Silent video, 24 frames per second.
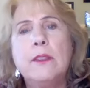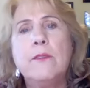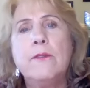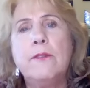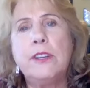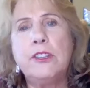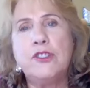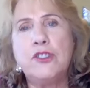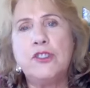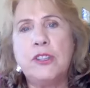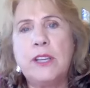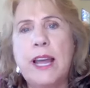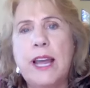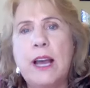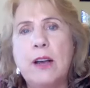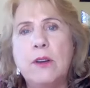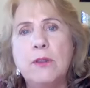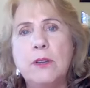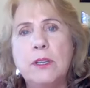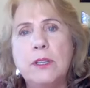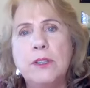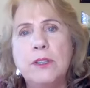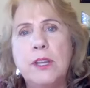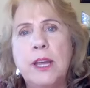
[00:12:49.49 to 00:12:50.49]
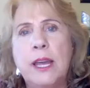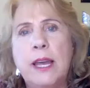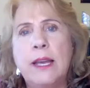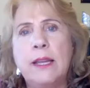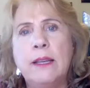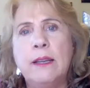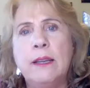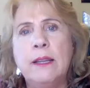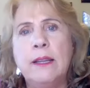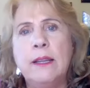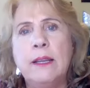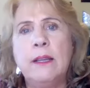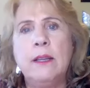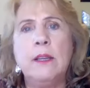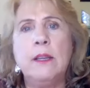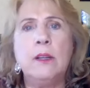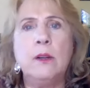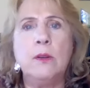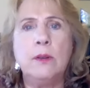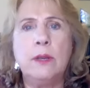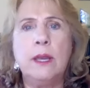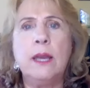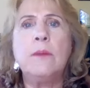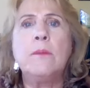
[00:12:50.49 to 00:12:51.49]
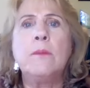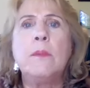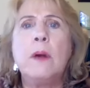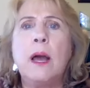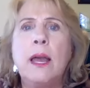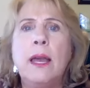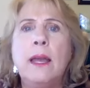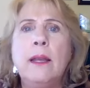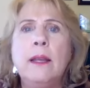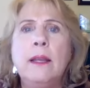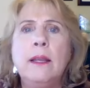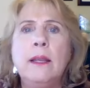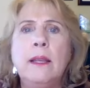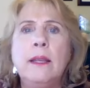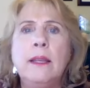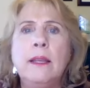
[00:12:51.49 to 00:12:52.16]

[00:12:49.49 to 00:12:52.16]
the vision out and, you know, get my,